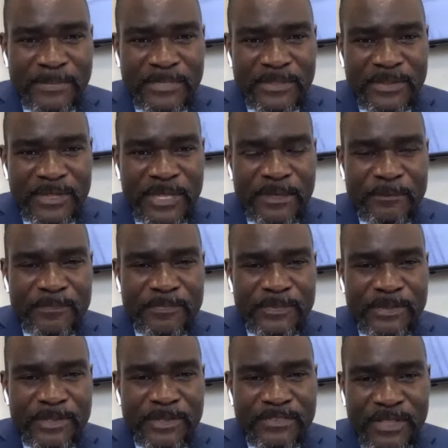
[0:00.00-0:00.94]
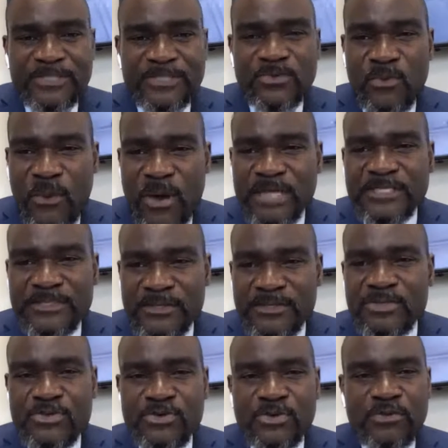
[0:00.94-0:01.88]
Okay? That's what
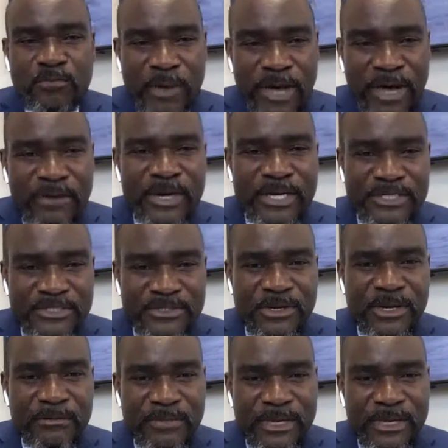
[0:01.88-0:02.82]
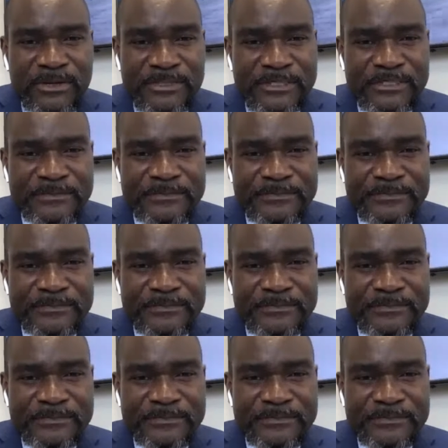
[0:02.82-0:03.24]
youth power is all about.